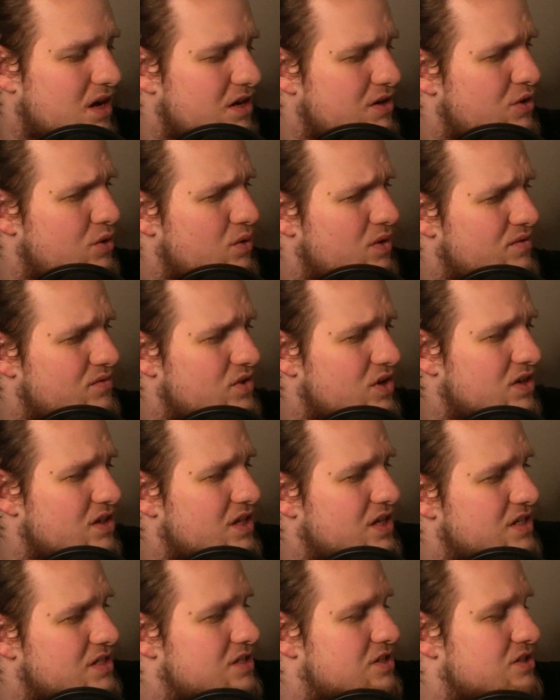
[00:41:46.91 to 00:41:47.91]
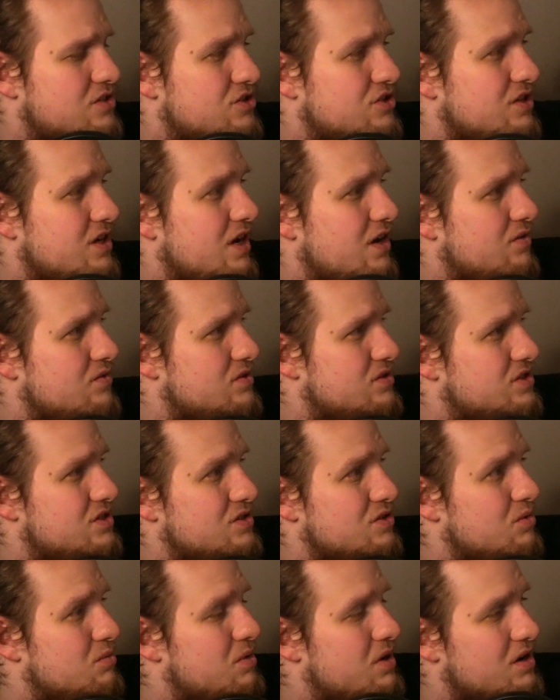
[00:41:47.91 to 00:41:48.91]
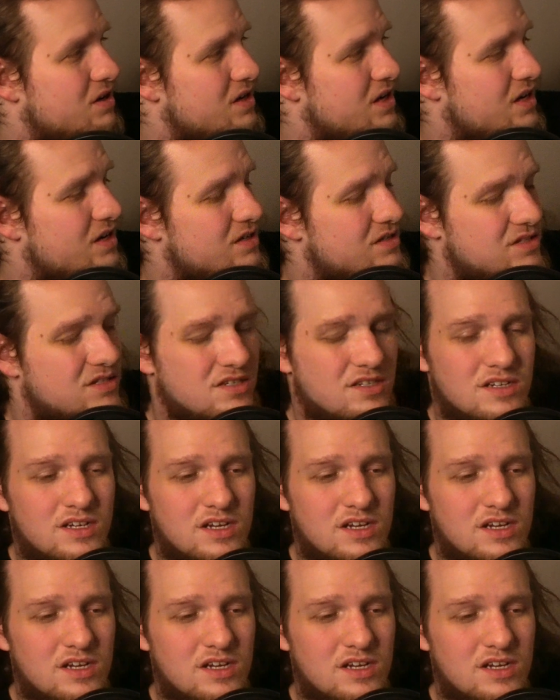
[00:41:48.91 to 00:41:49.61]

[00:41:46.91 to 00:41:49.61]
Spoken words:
I know I've done that essentially every single podcast,